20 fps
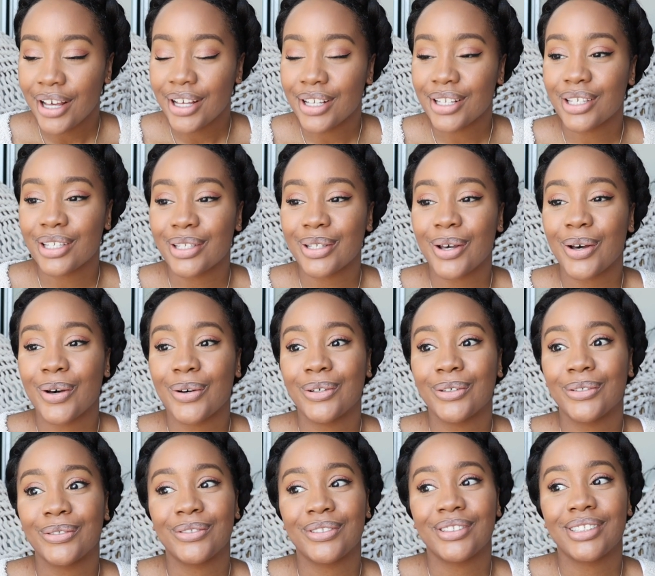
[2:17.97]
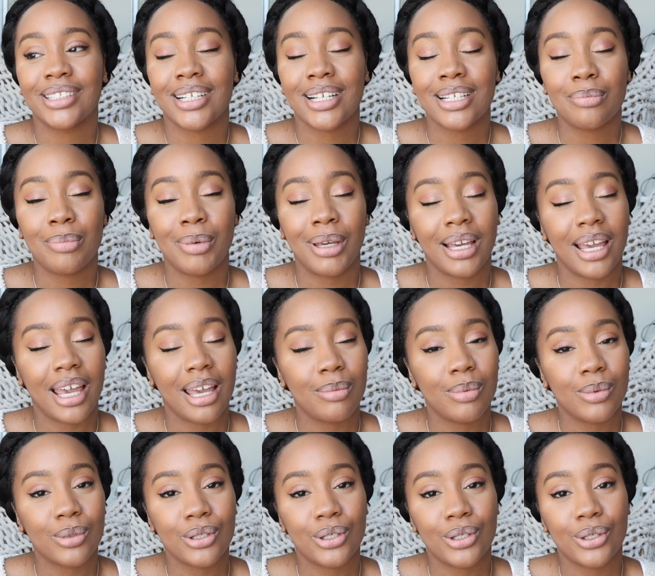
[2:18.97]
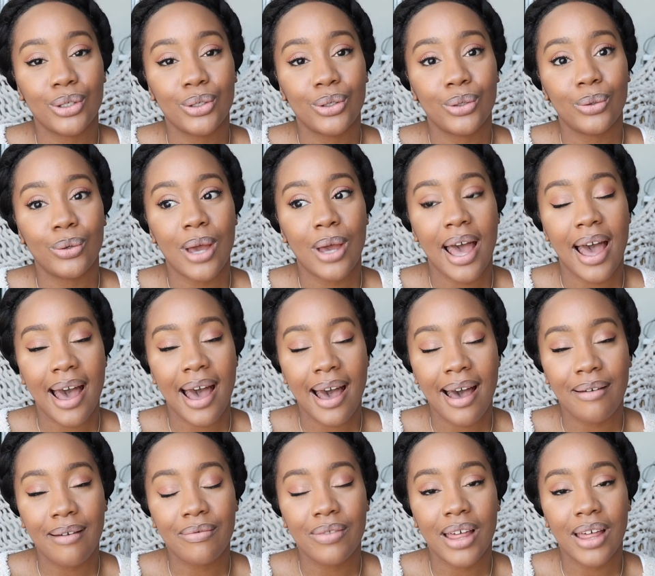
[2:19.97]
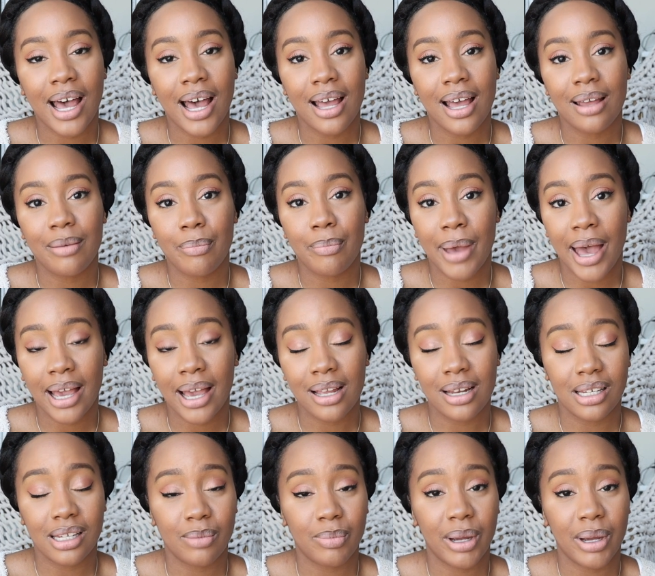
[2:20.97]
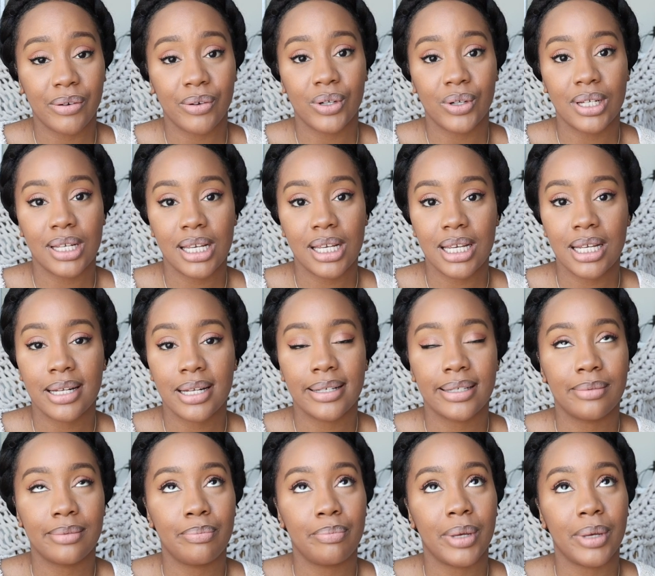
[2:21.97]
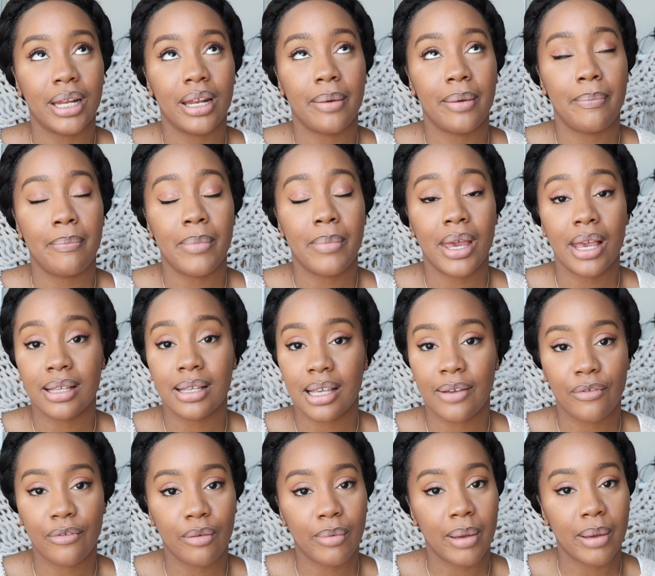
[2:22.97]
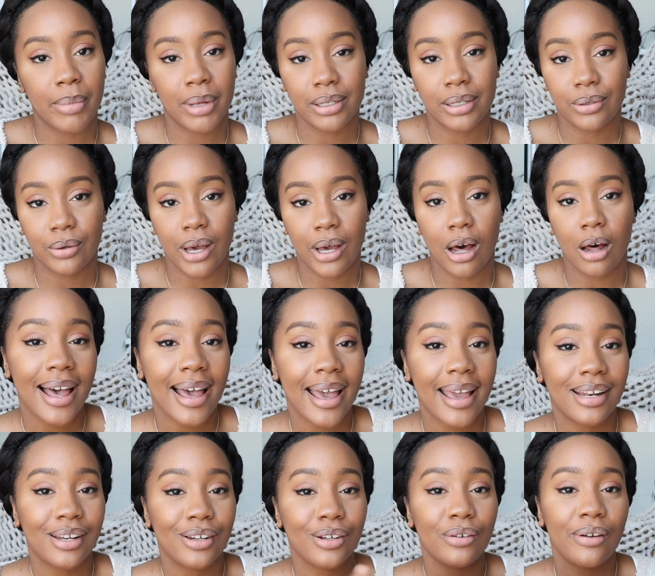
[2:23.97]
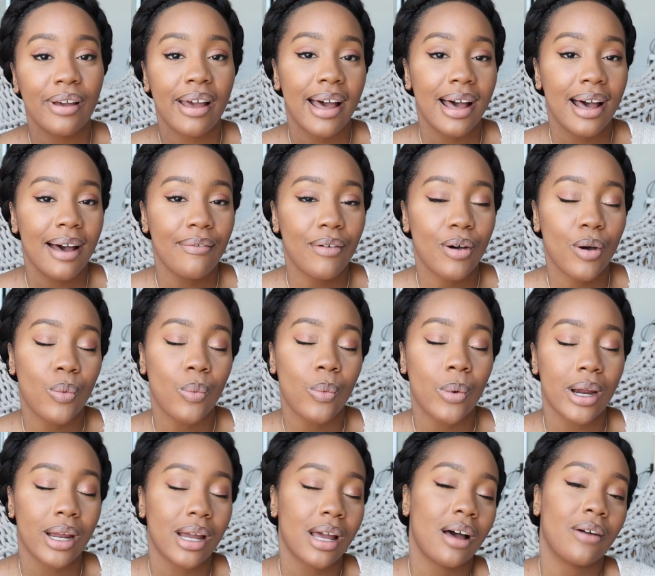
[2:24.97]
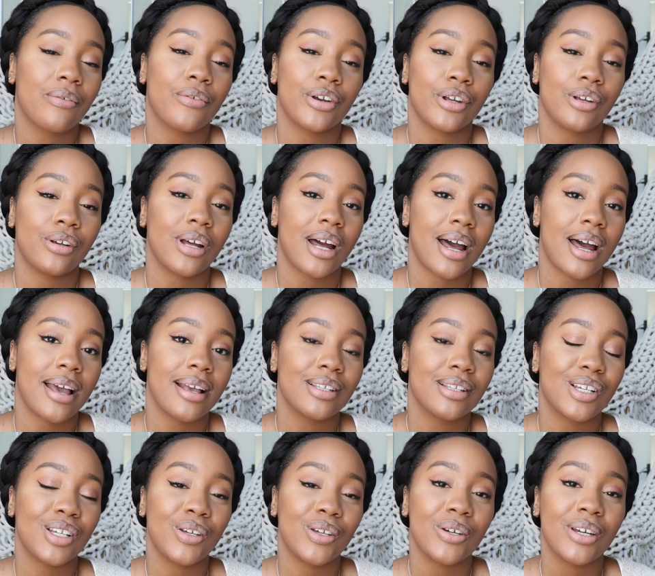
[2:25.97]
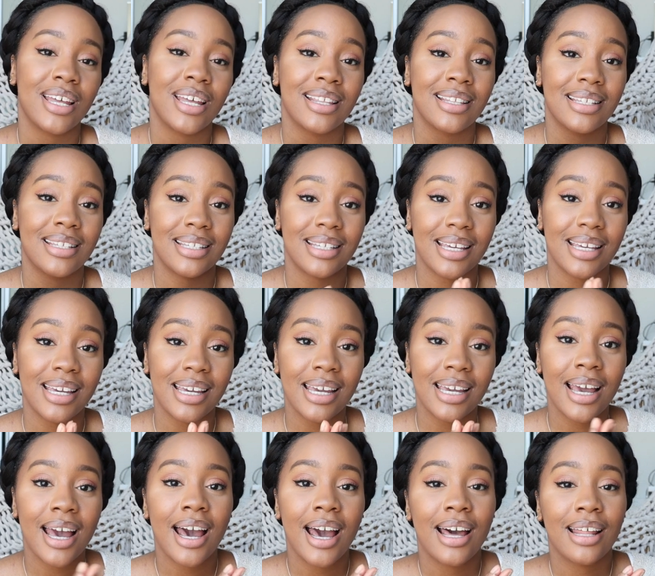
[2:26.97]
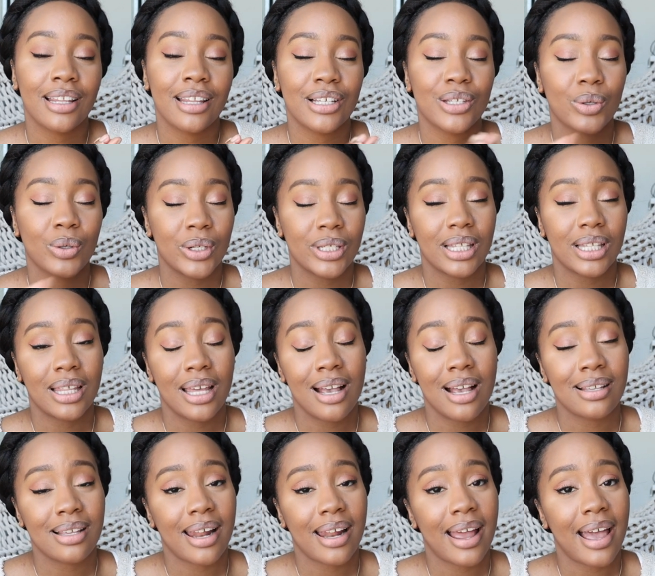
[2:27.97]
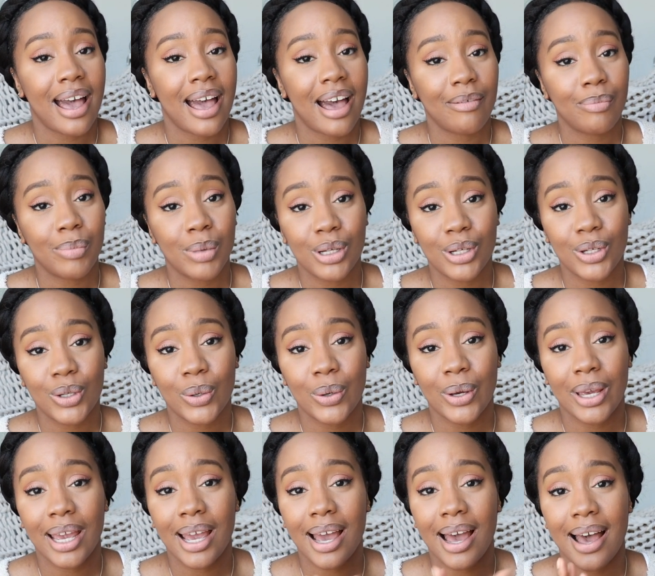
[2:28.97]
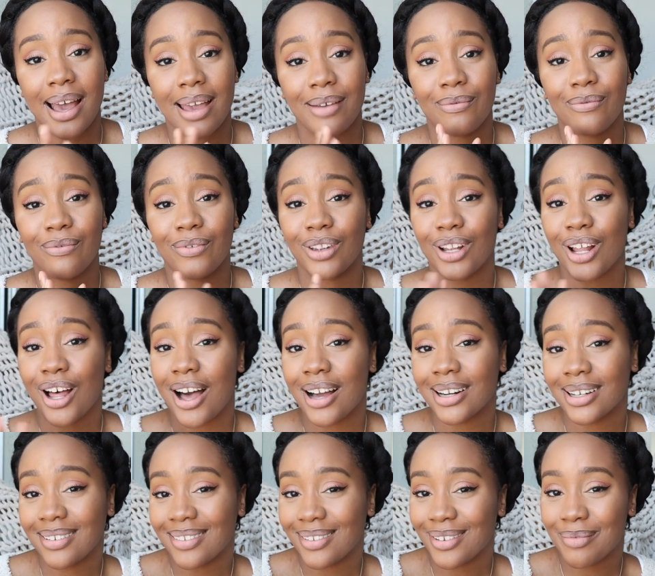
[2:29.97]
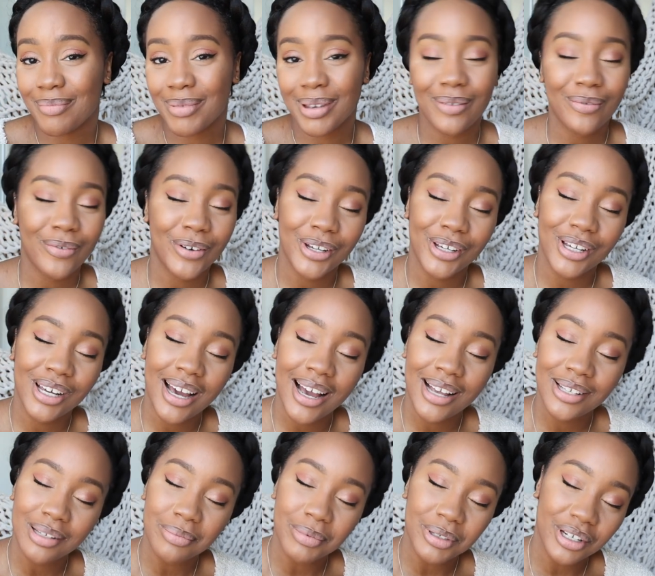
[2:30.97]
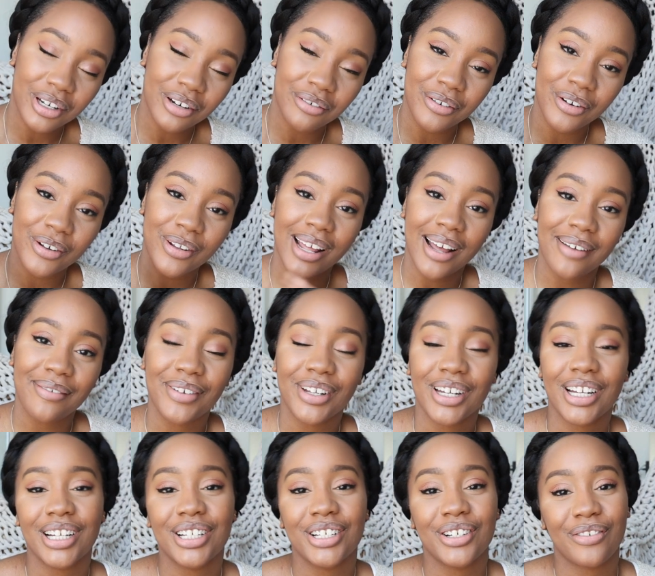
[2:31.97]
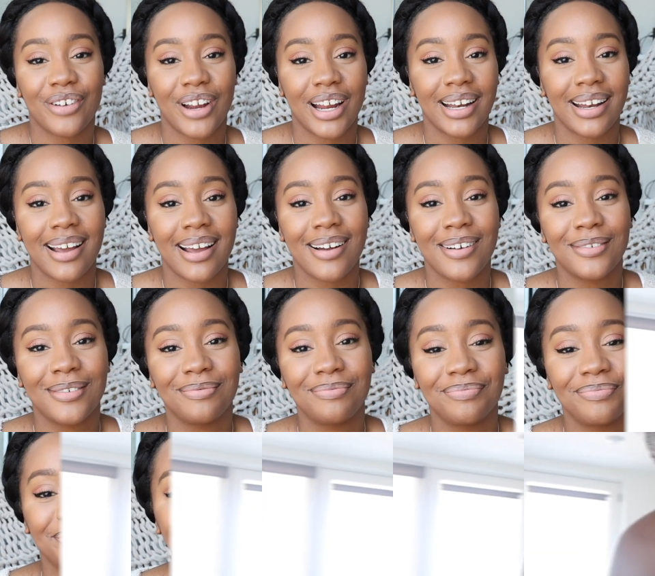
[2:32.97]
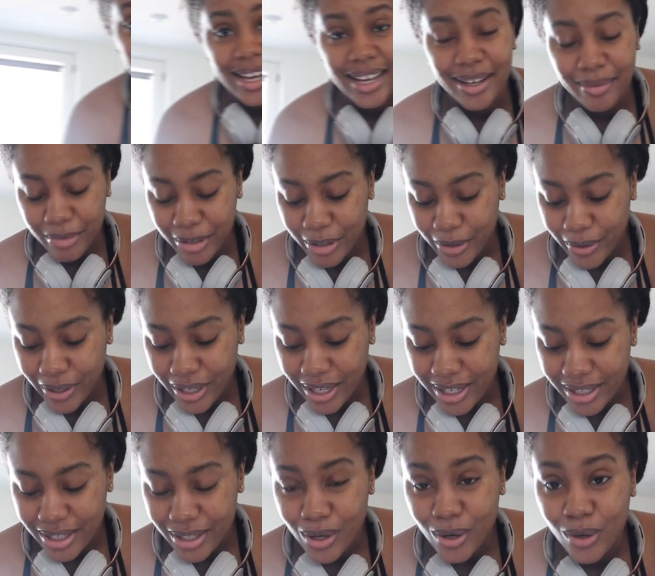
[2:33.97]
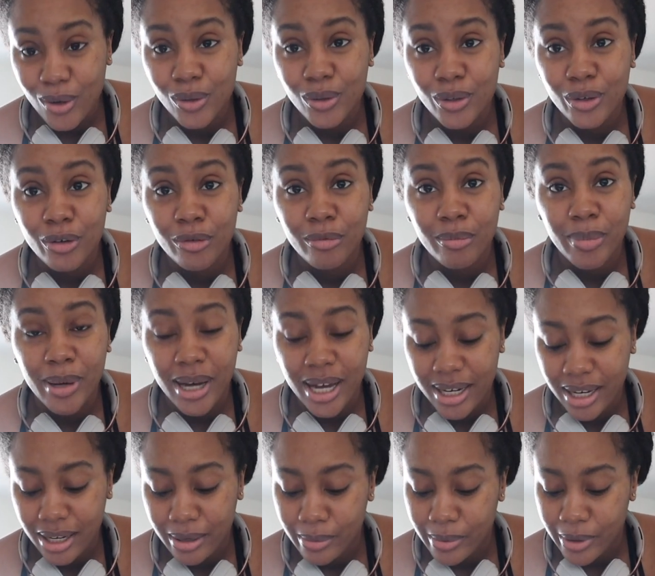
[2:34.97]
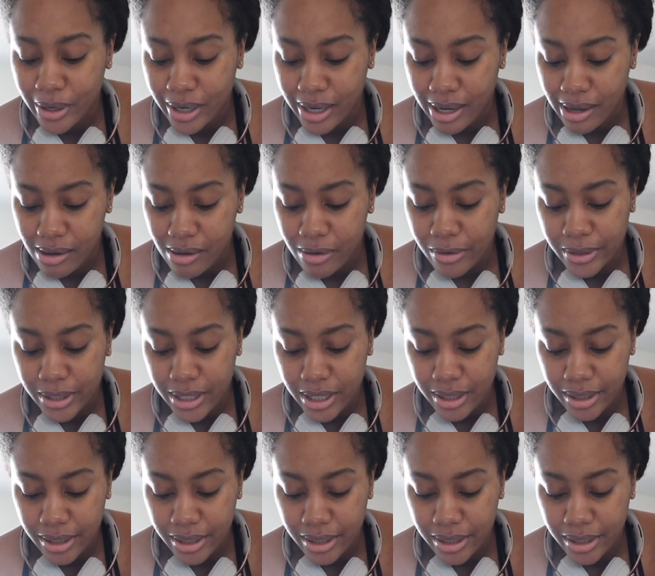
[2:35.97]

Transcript: So just being able to have that back into my routine has been amazing for my mental health. I do have a workout for you guys so you can see the sorts of things that I have been doing. I vlogged a little bit for you guys, so I'm just gonna roll that footage right now. So today I'm doing a total body workout.